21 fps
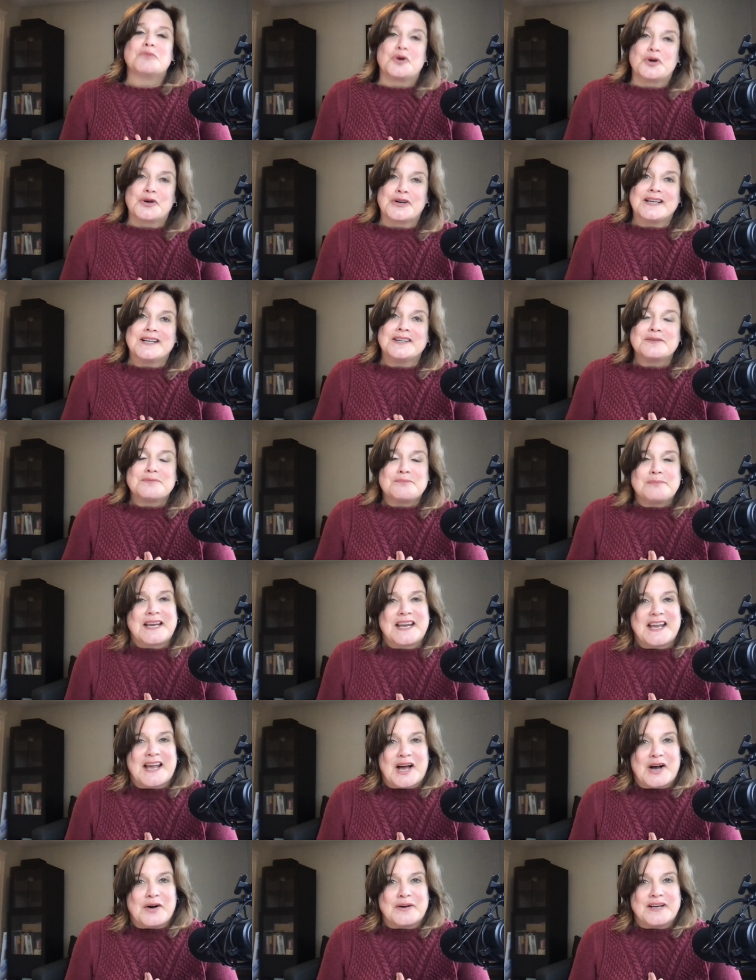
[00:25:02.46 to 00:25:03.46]
Maria
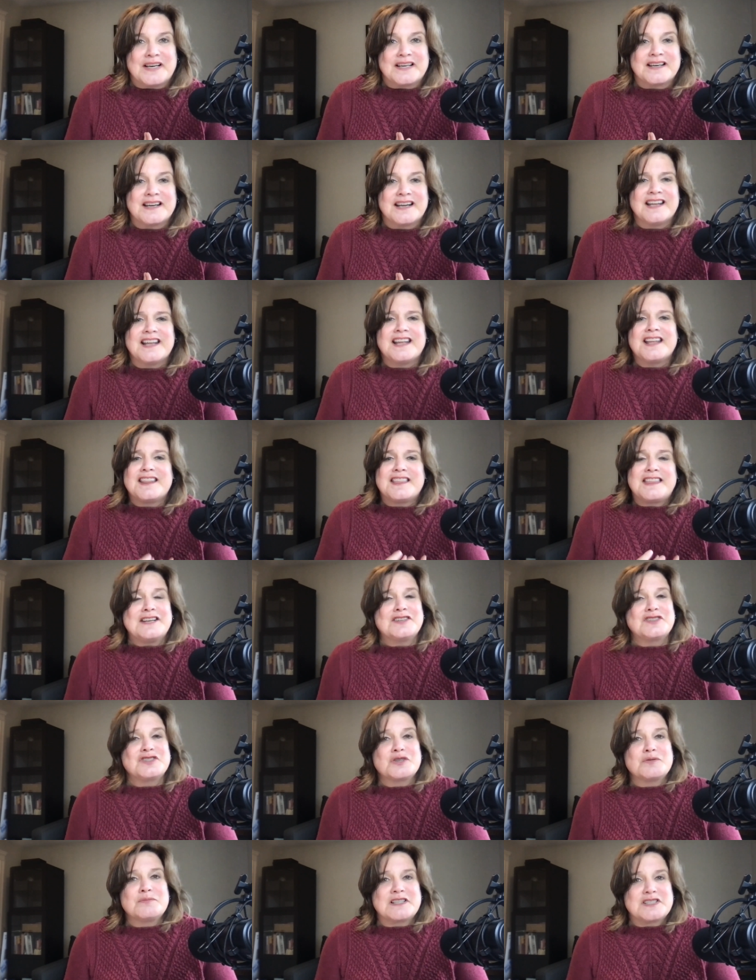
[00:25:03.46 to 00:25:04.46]
McGowan.
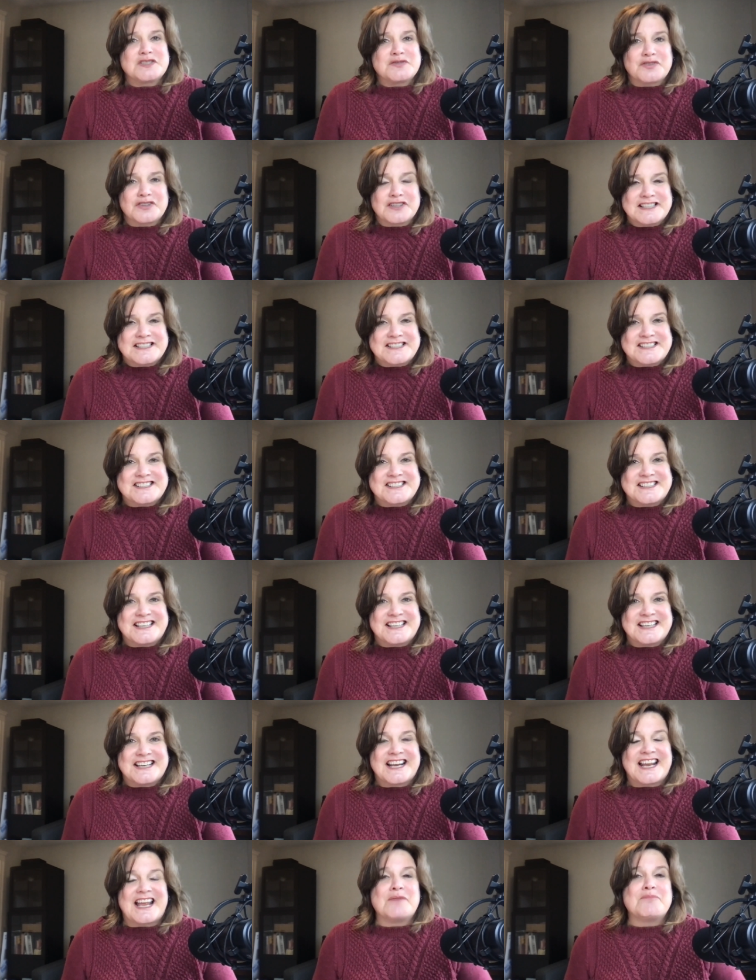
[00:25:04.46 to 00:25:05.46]
Thanks so much for
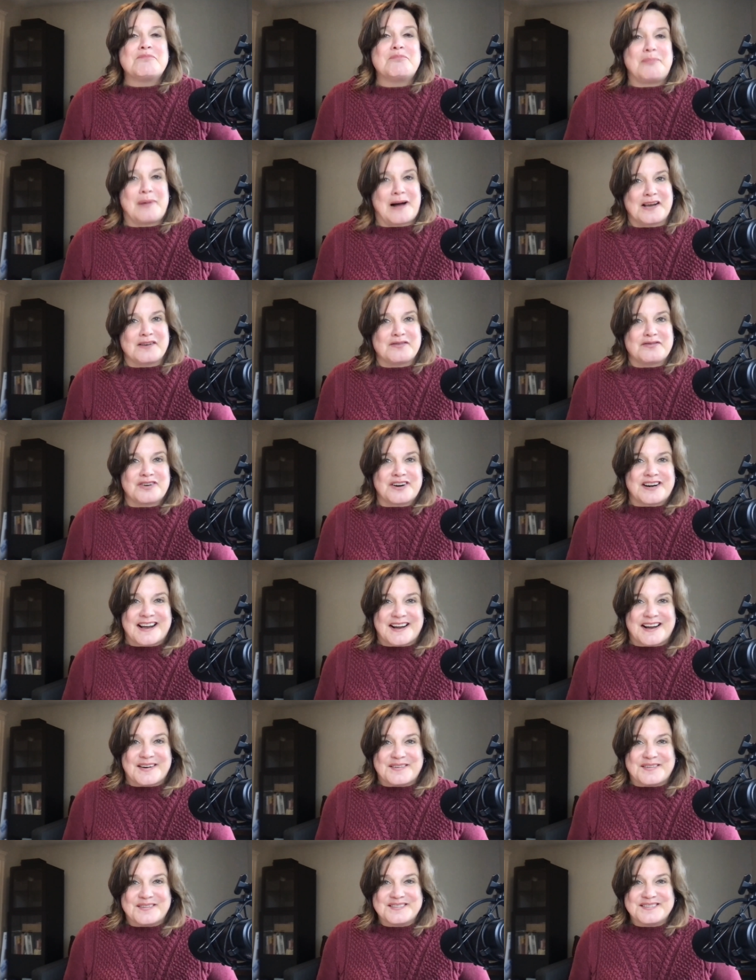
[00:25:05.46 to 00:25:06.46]
listening, and bye for
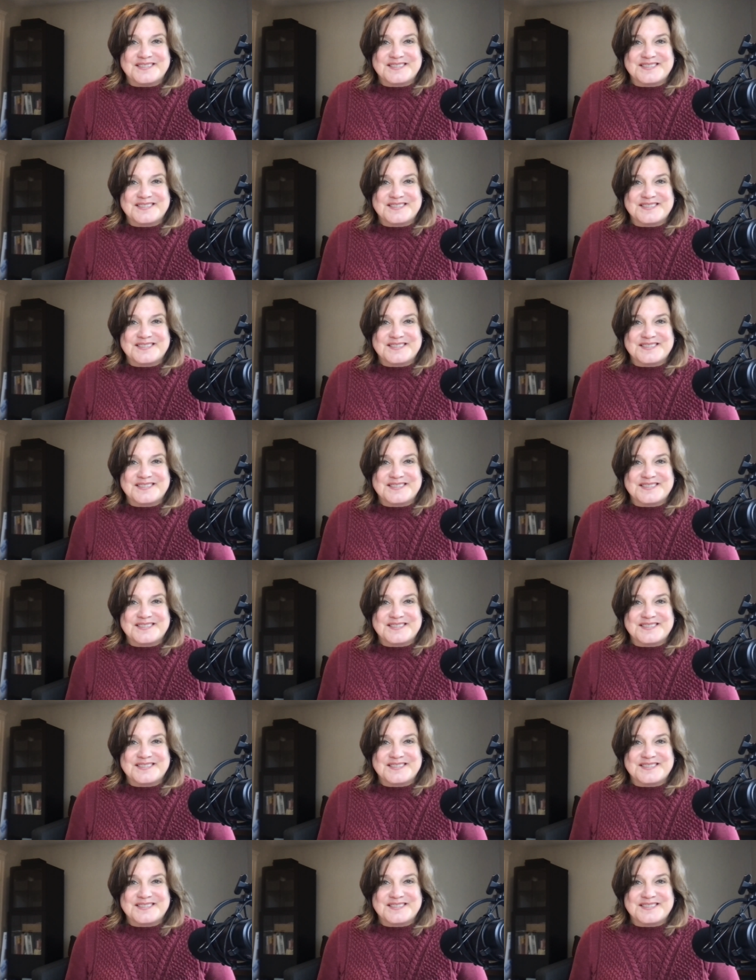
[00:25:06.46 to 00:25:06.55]
now.